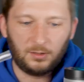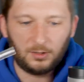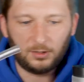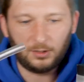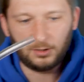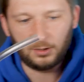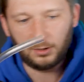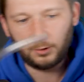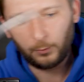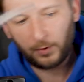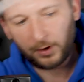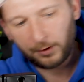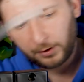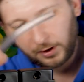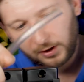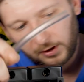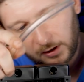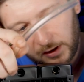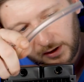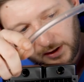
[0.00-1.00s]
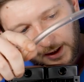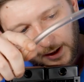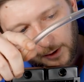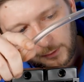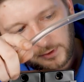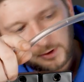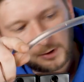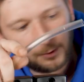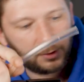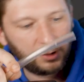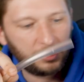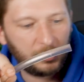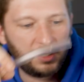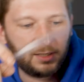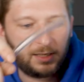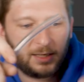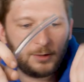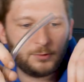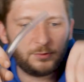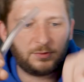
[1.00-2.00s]
Uh, where are in and out? Here are in
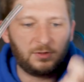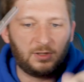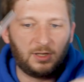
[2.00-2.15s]
and out.